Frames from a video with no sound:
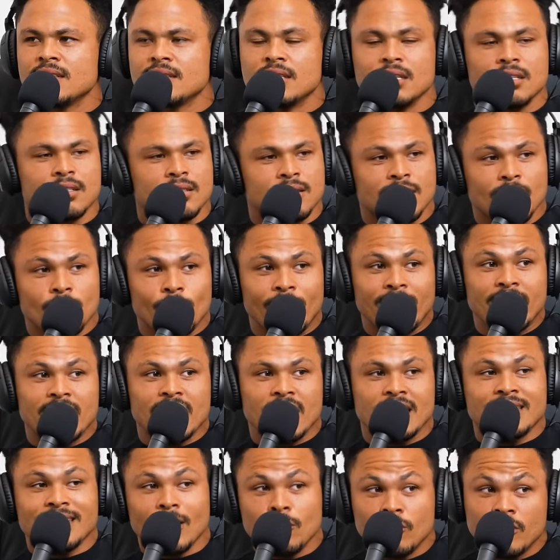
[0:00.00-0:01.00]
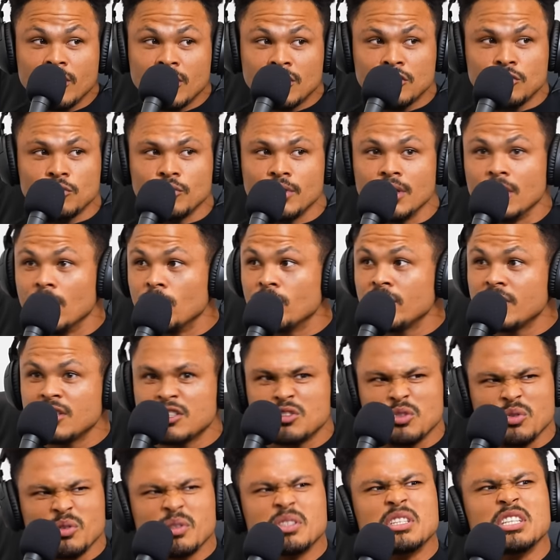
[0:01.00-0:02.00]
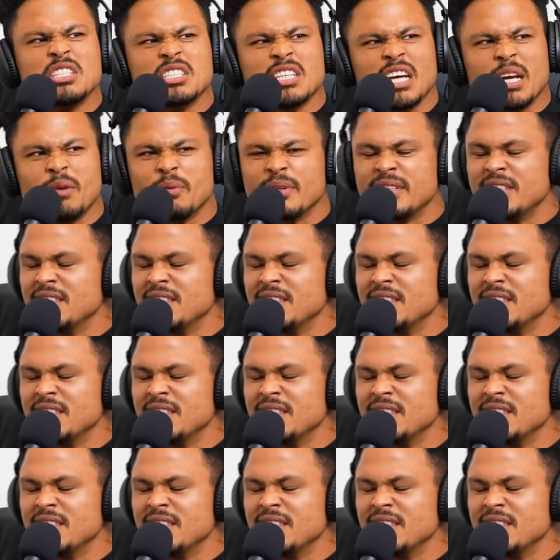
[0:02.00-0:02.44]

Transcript: okay? Th don't worry, guys. Only in the studio. Only in the studio with this guy, with